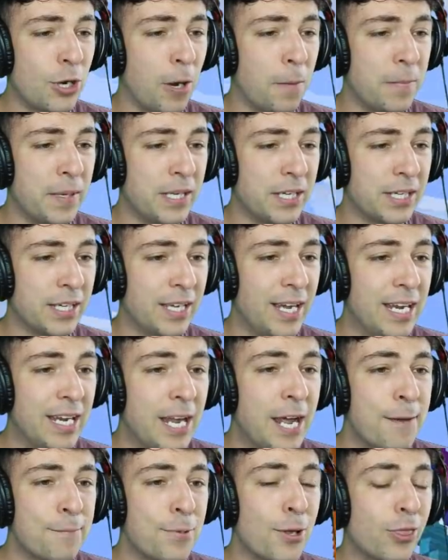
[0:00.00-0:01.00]
can't be good,
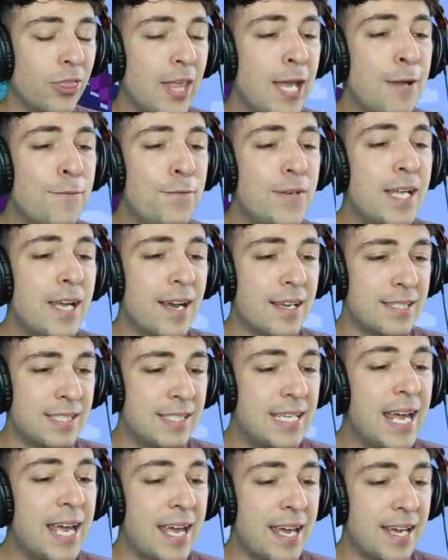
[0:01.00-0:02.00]
but thankfully our
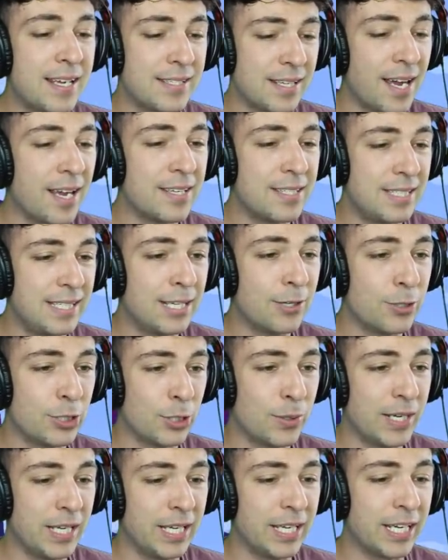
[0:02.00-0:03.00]
stairs are still
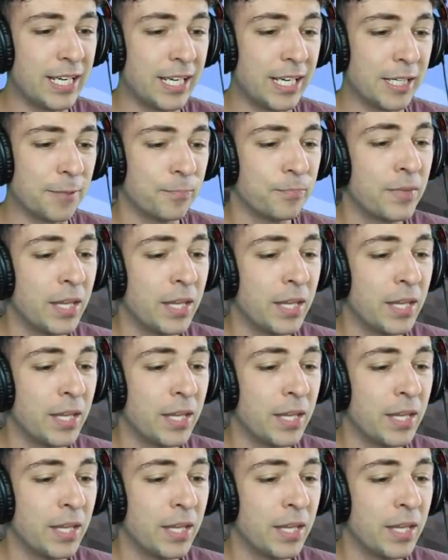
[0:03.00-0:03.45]
doing good.